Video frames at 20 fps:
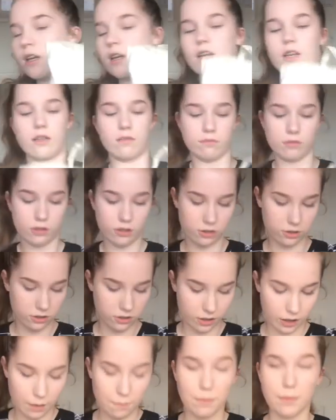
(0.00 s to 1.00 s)
um so i just
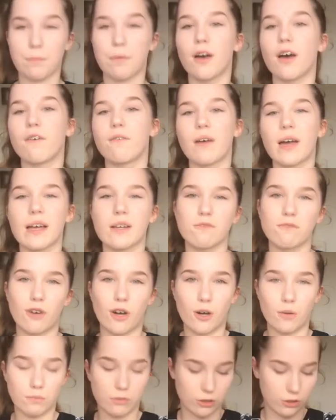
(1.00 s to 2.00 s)
thought it'd be perfect
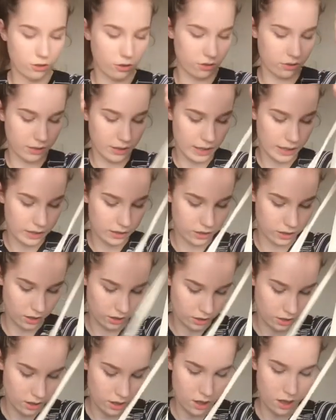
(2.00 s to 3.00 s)
for musical theatre
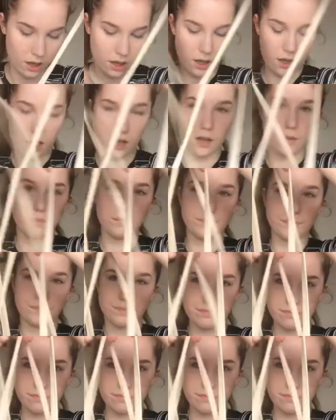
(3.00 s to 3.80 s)
um